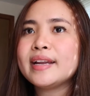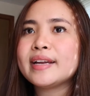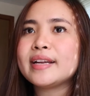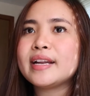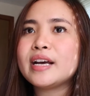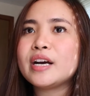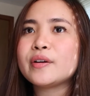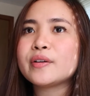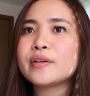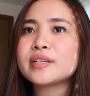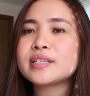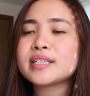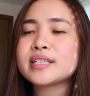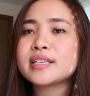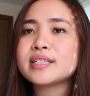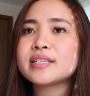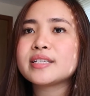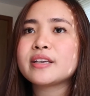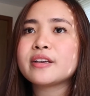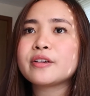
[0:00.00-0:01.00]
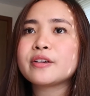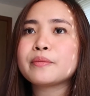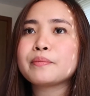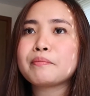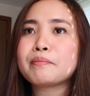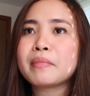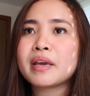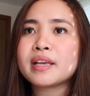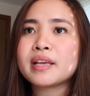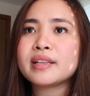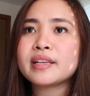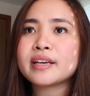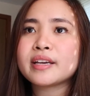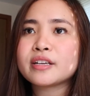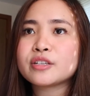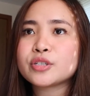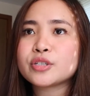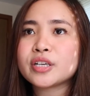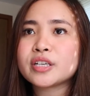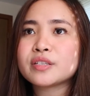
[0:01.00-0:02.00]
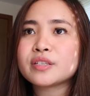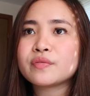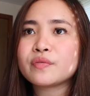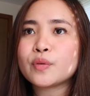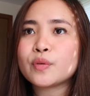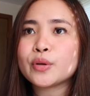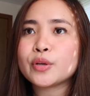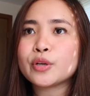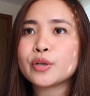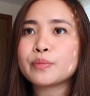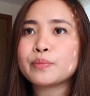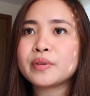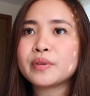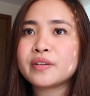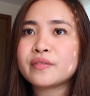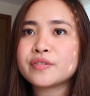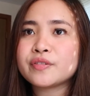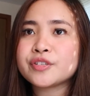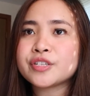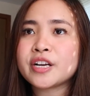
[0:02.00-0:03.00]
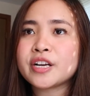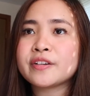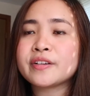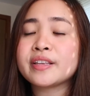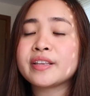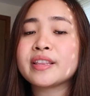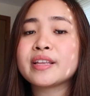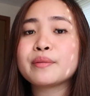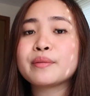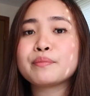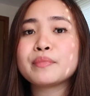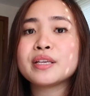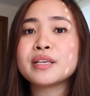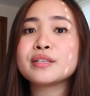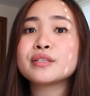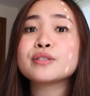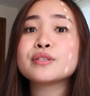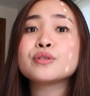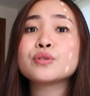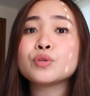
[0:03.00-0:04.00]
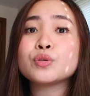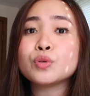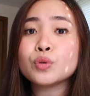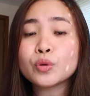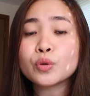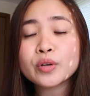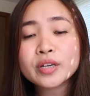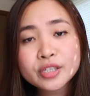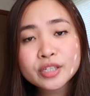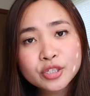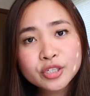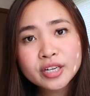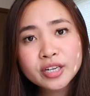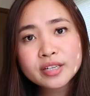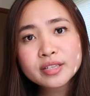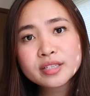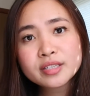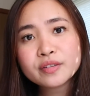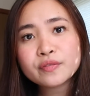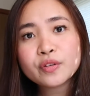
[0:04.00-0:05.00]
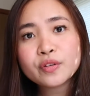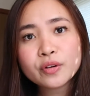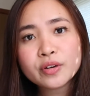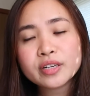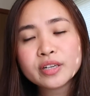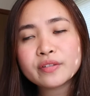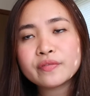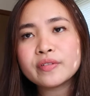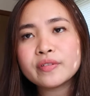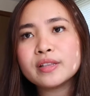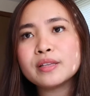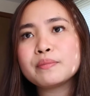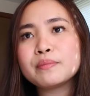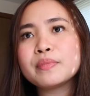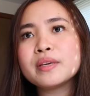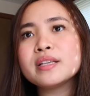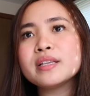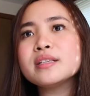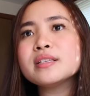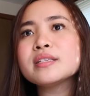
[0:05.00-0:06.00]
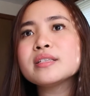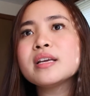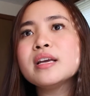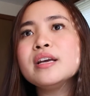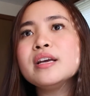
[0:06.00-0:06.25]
Now, it says here, mailing address for your beneficiary. That means your address if you're in the Philippines.